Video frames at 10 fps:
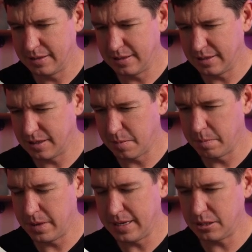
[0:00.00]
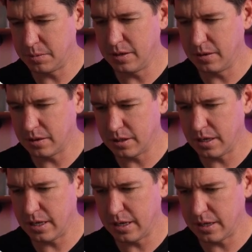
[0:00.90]
Is this the basement looks
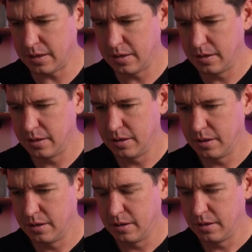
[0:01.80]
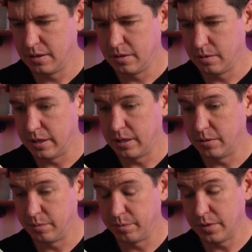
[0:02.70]
like? Wow,
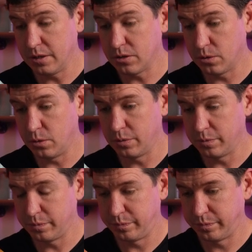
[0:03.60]
that's cool.